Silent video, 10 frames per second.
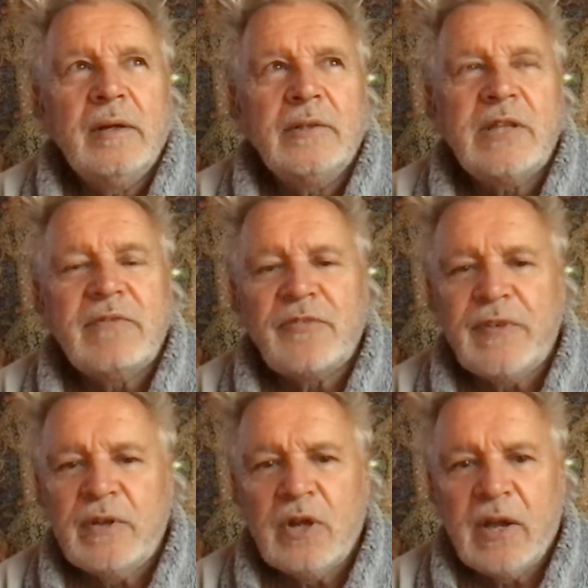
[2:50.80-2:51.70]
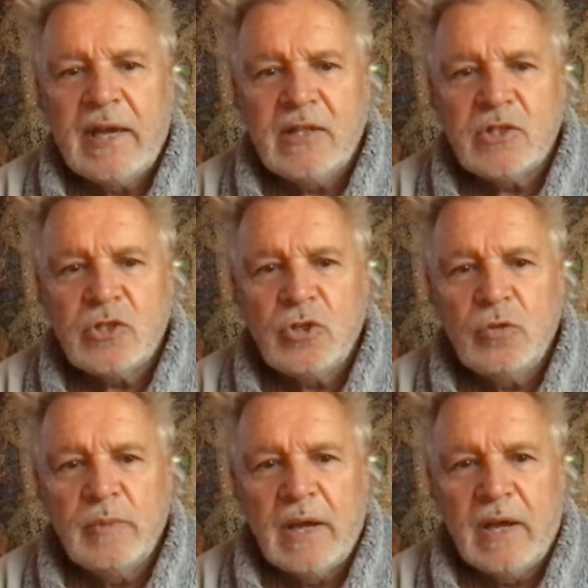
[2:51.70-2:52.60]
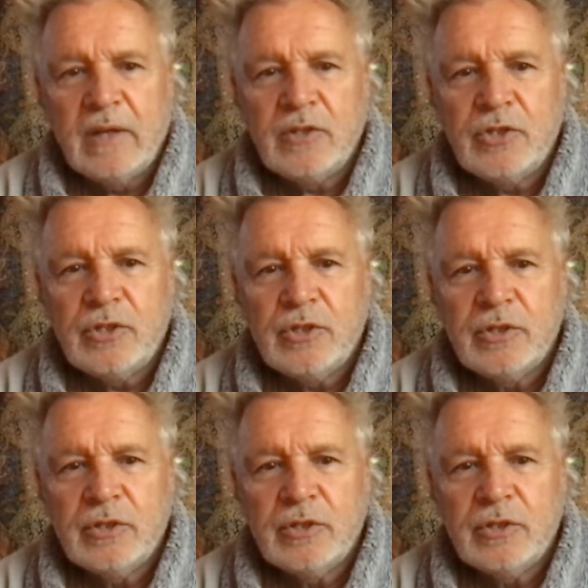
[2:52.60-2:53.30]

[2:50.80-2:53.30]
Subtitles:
Do you ever feel like it's too much?